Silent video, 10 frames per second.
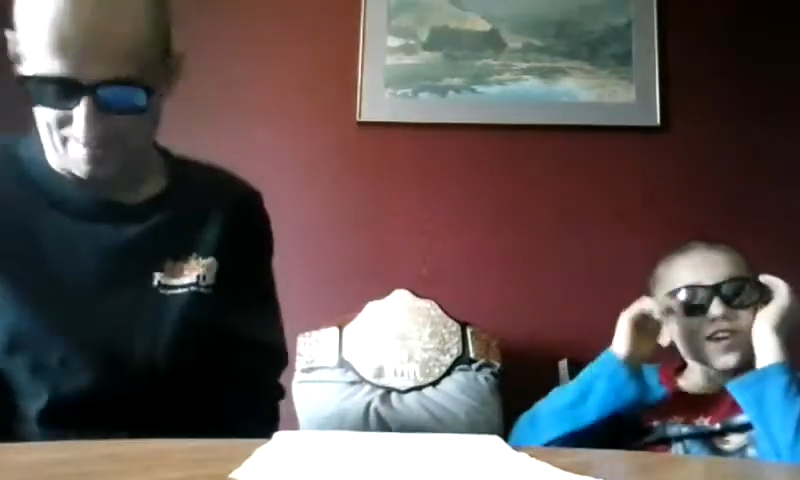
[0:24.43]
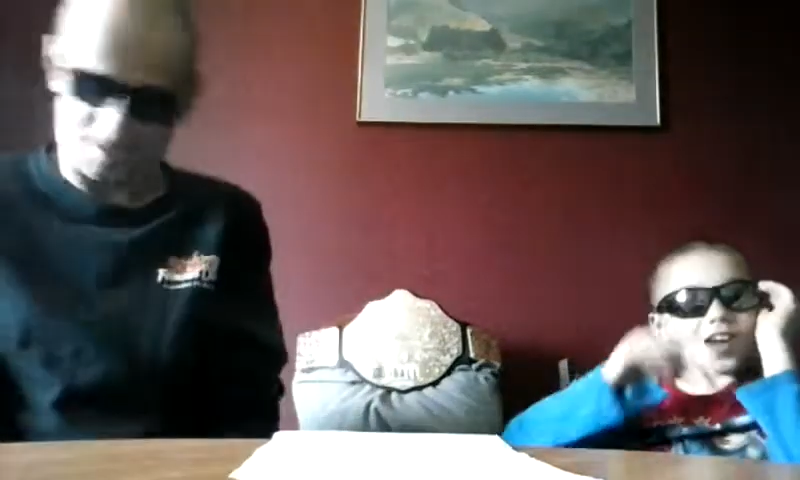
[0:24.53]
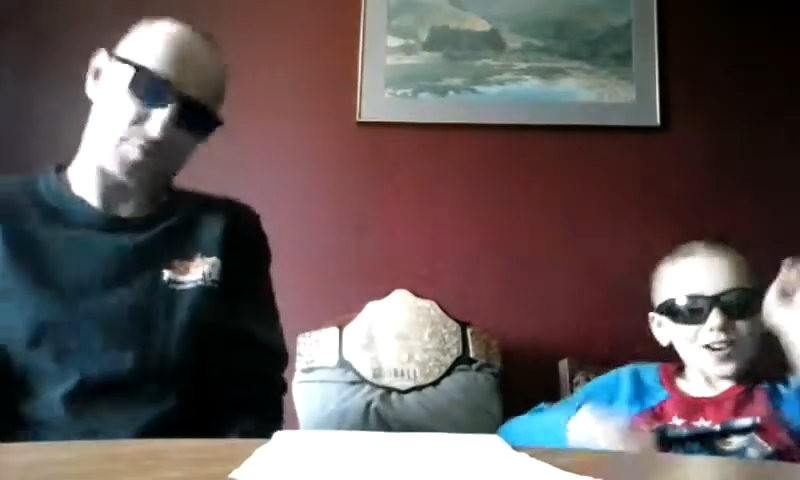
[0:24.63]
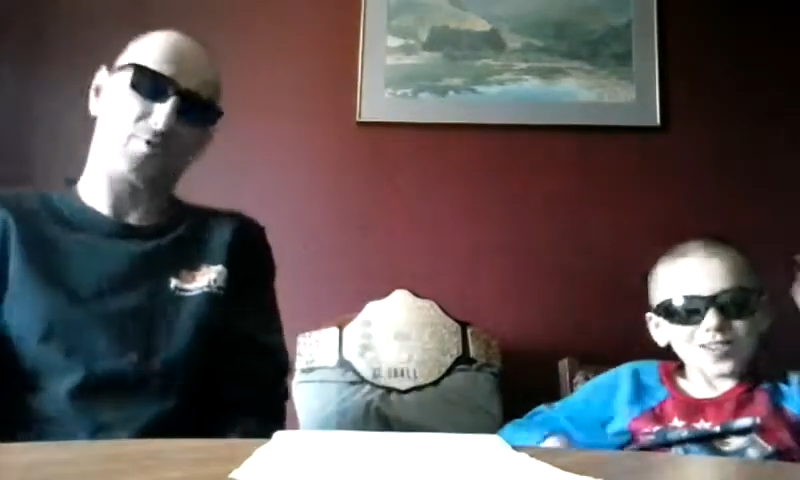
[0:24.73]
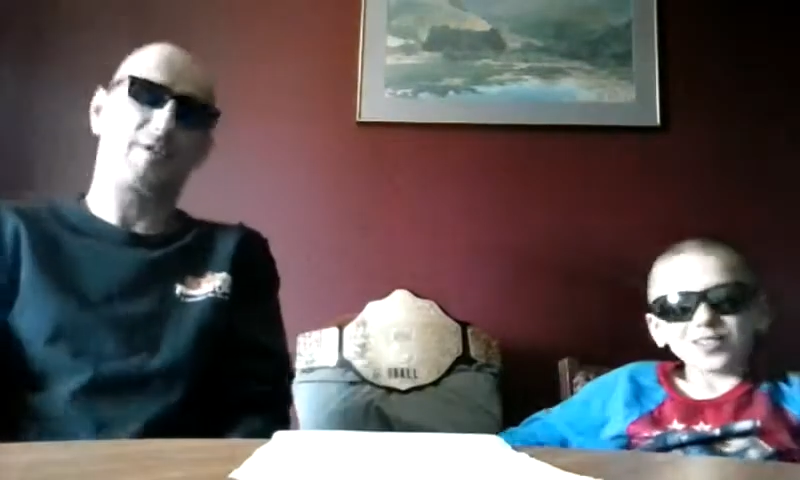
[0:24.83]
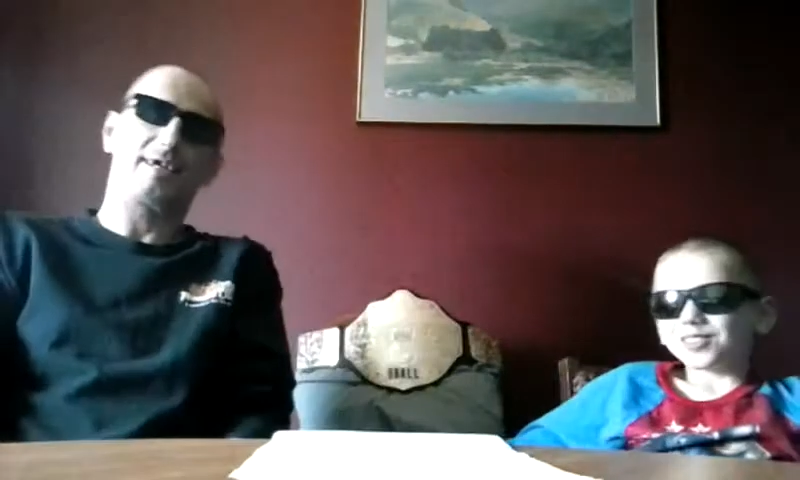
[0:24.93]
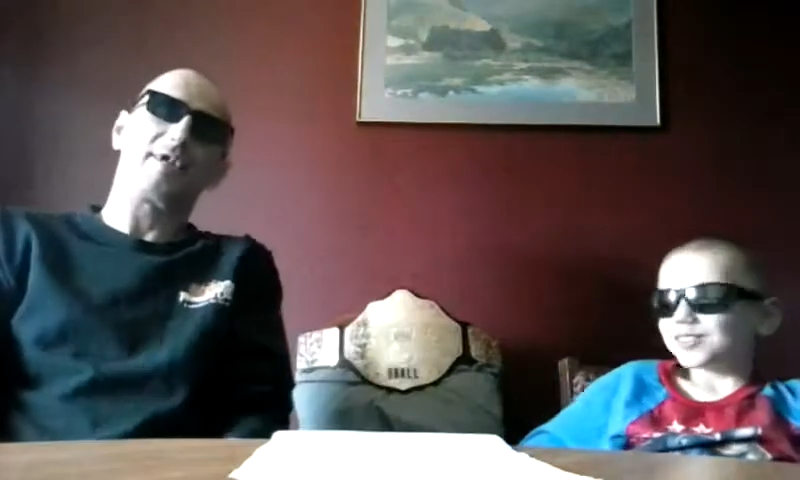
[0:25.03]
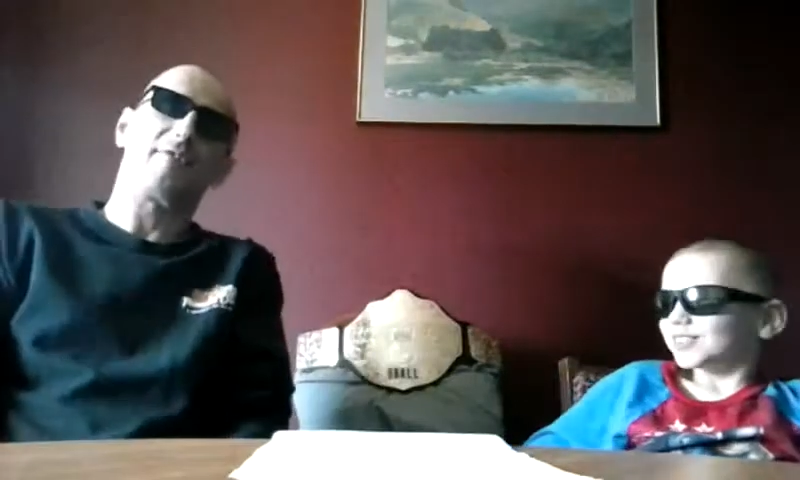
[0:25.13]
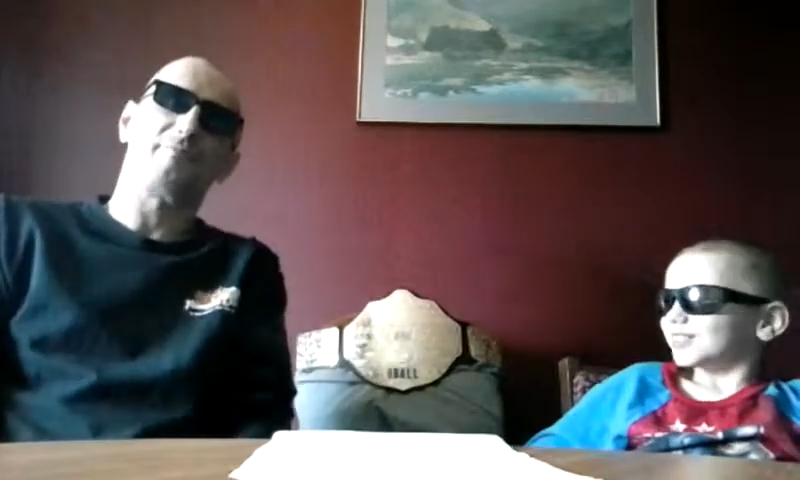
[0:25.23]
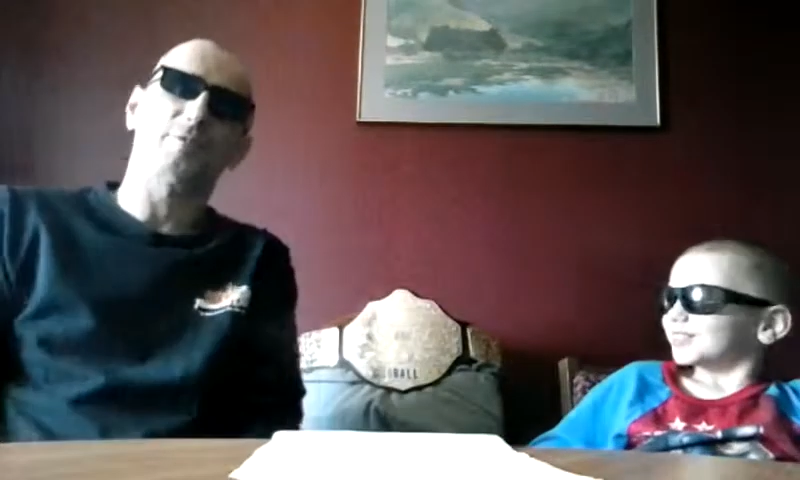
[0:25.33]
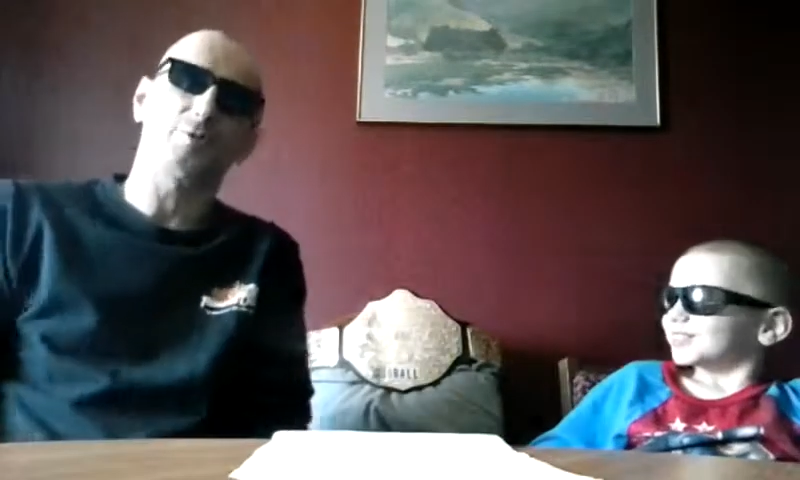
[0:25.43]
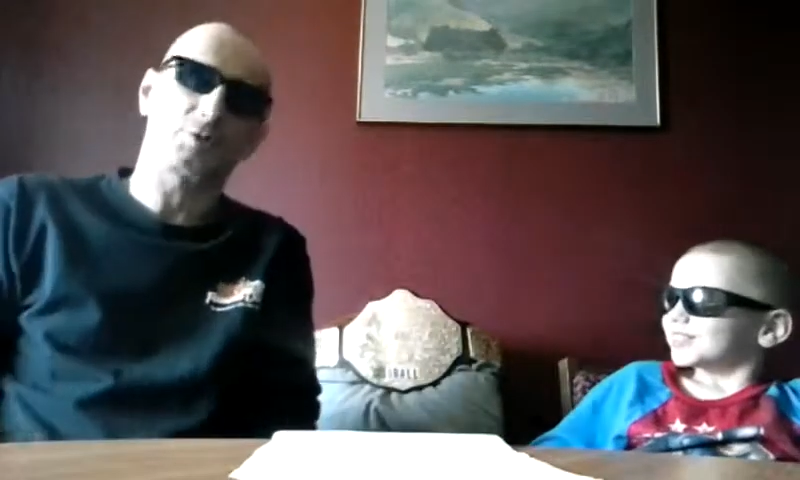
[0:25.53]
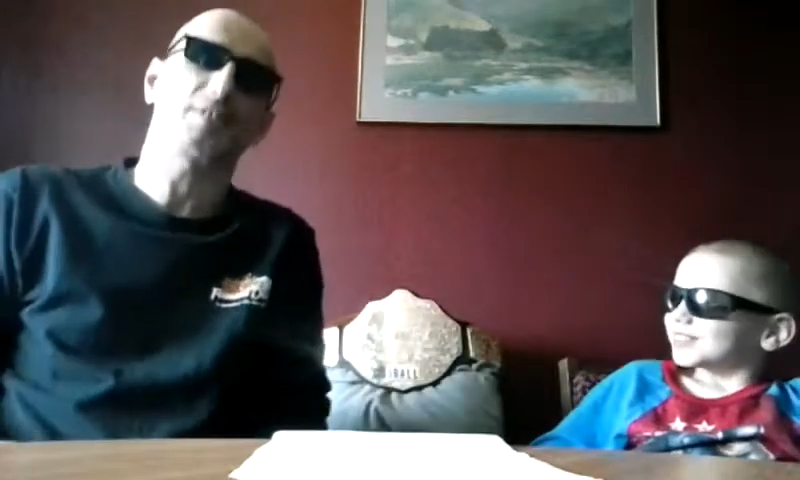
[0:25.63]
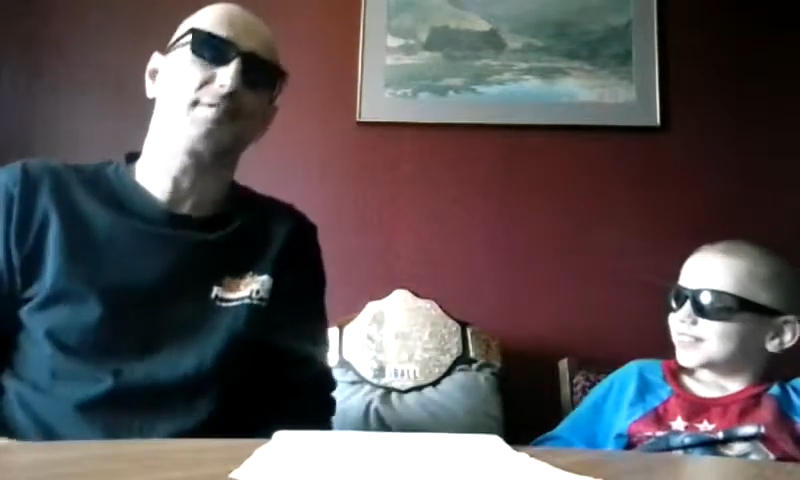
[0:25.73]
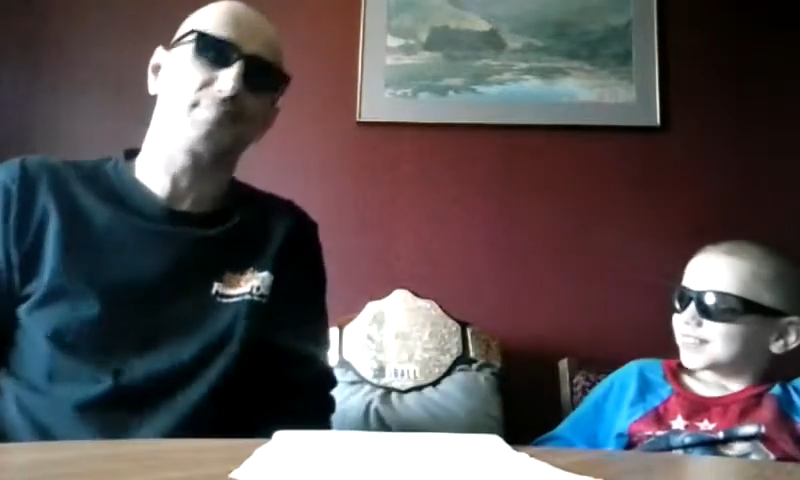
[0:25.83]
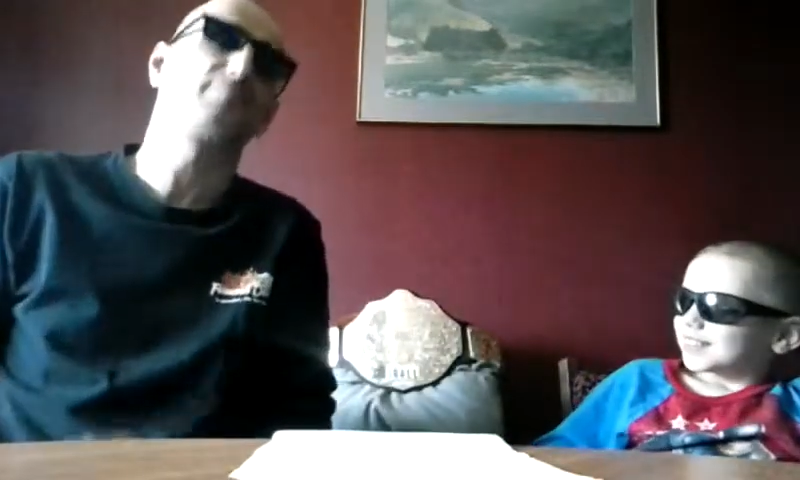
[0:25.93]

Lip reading: Joining Evolution.